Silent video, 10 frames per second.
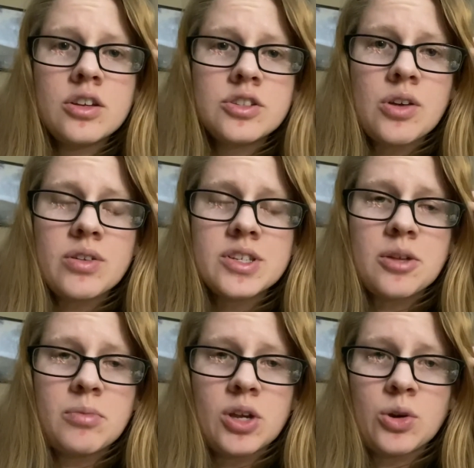So this is
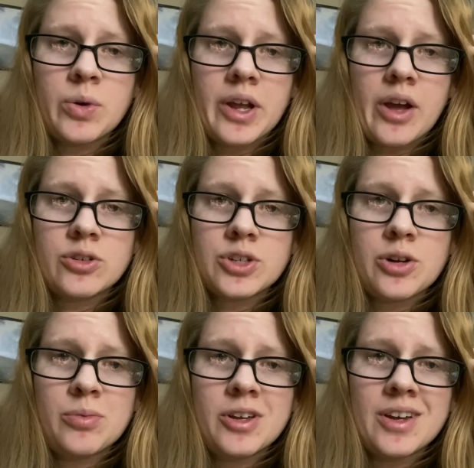going to be a quick
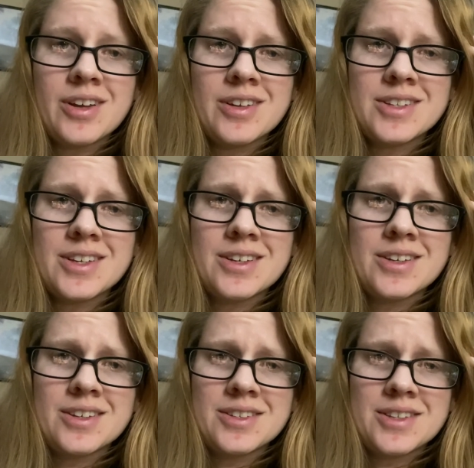outro because it
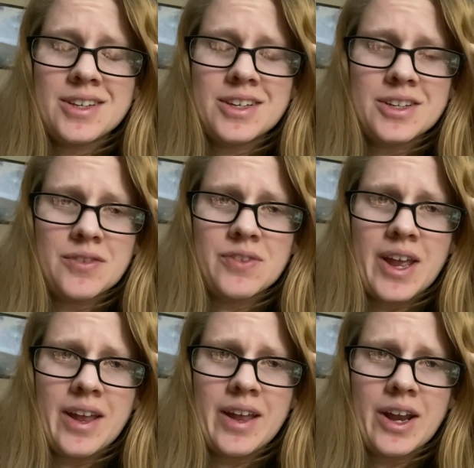is the end of
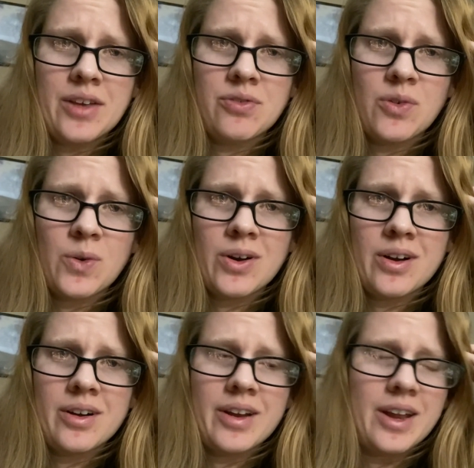day
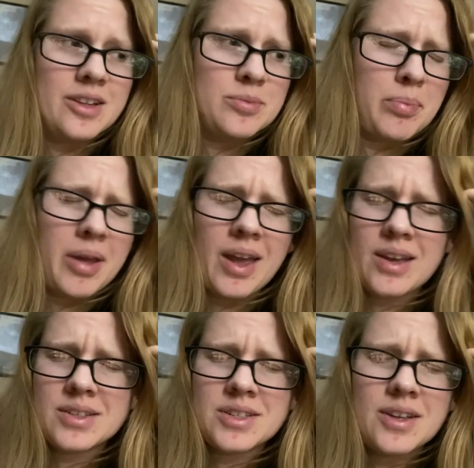84. It is
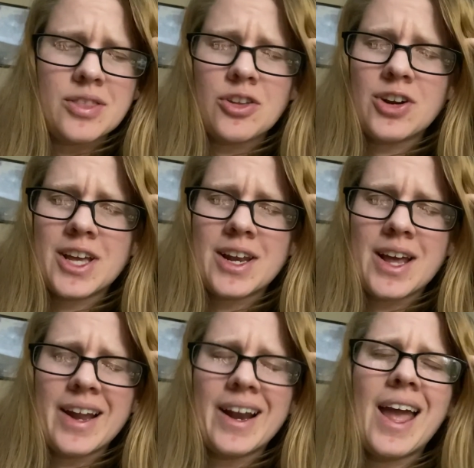past 10:30 at
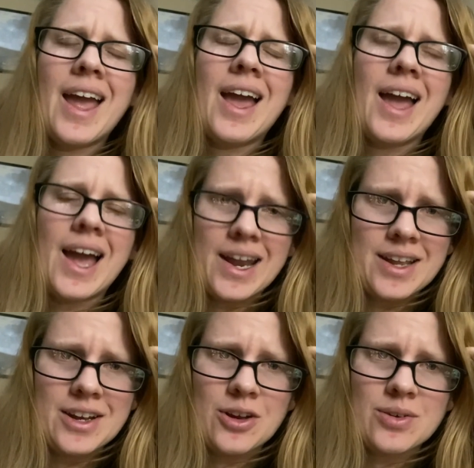night. I
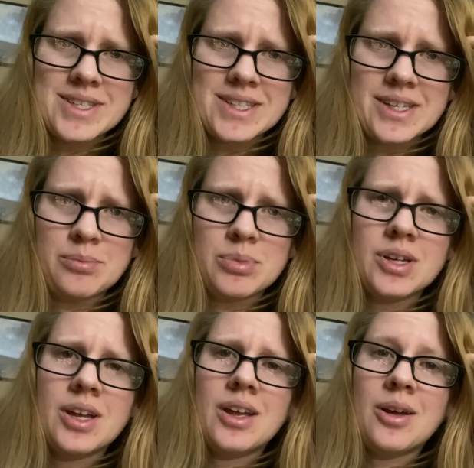need to go to sleep,
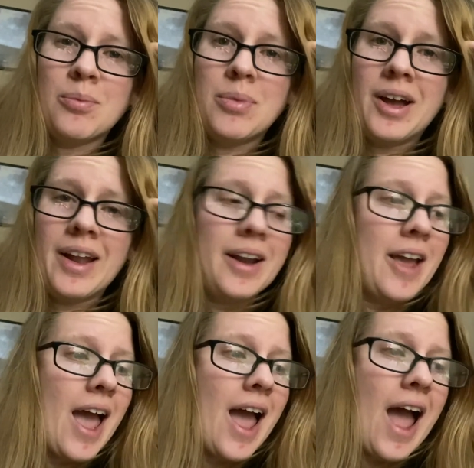but
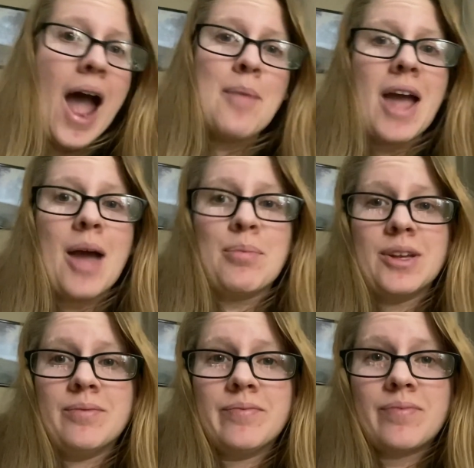I'm
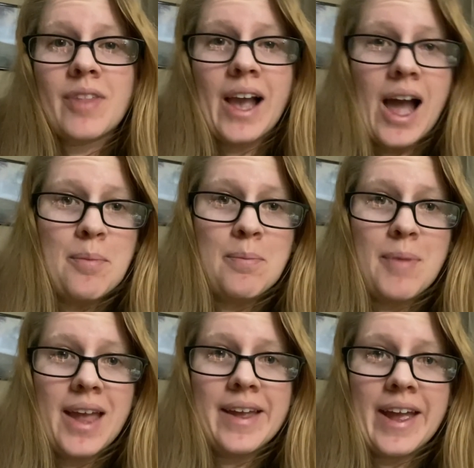happy. I
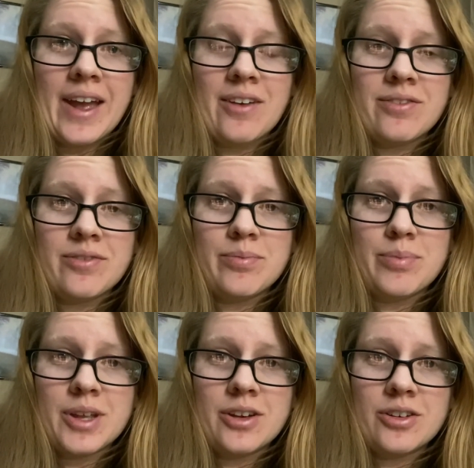may have
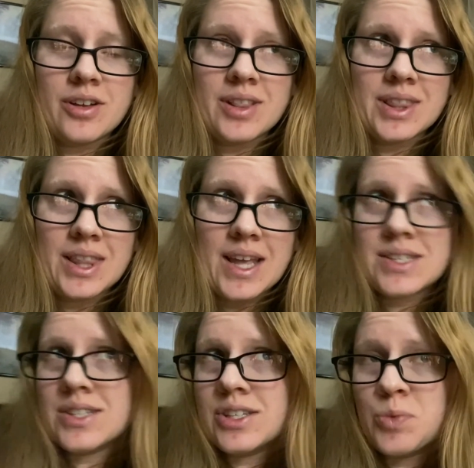been
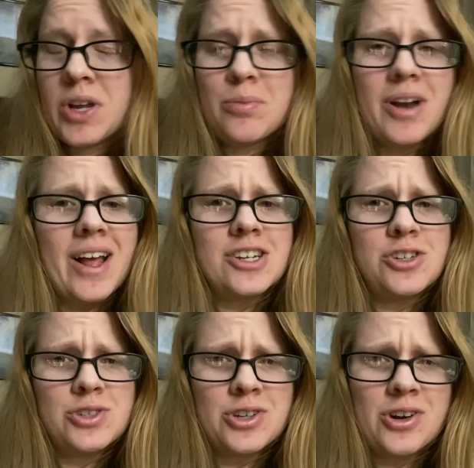less this week, but as
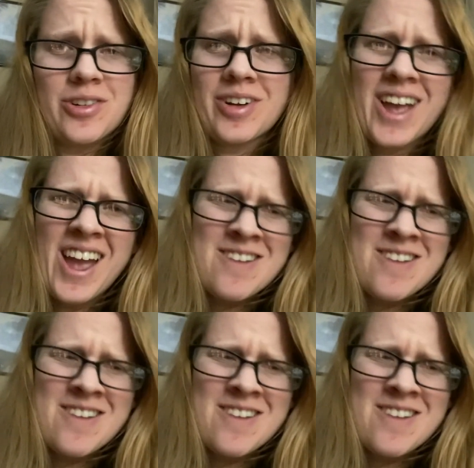you saw,